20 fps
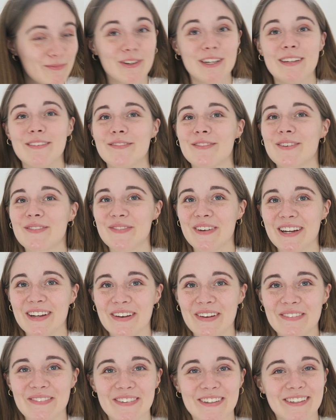reading from my
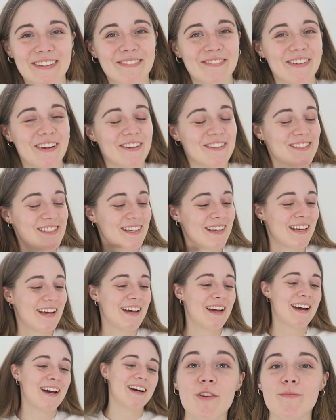notebook of notes.
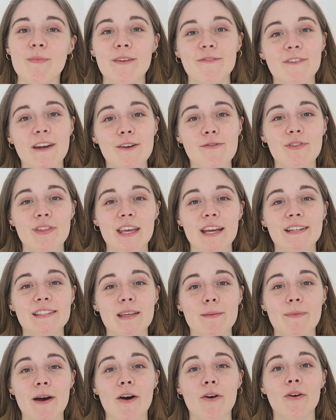One of my favorite things
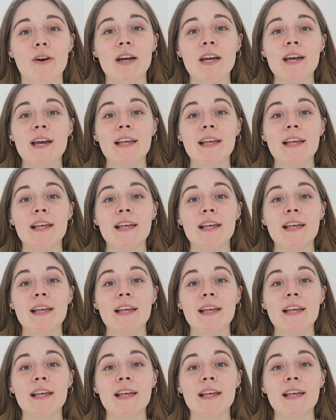about